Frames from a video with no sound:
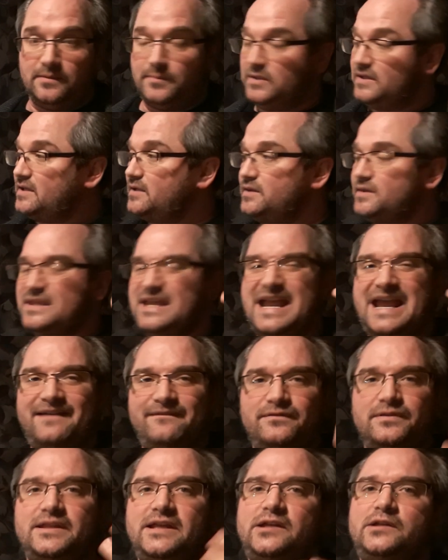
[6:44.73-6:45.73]
but they
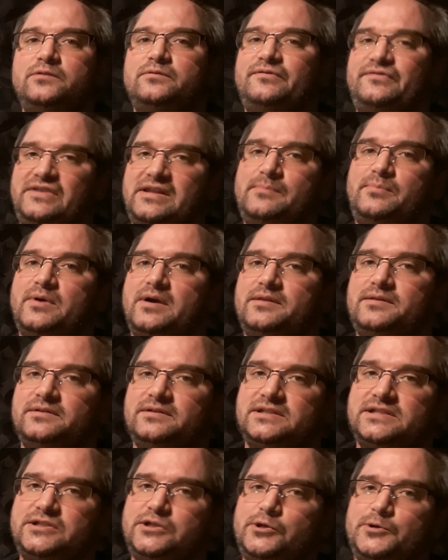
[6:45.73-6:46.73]
have little V
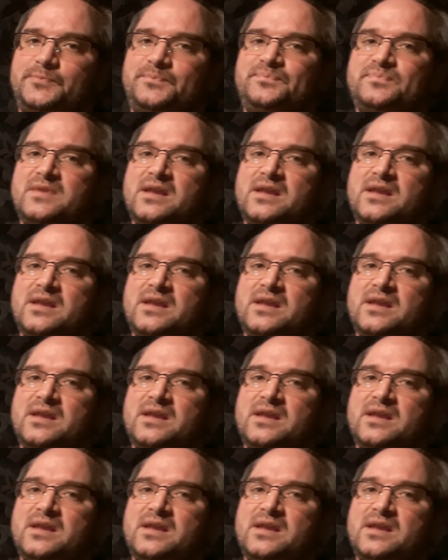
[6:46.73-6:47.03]
brothers too.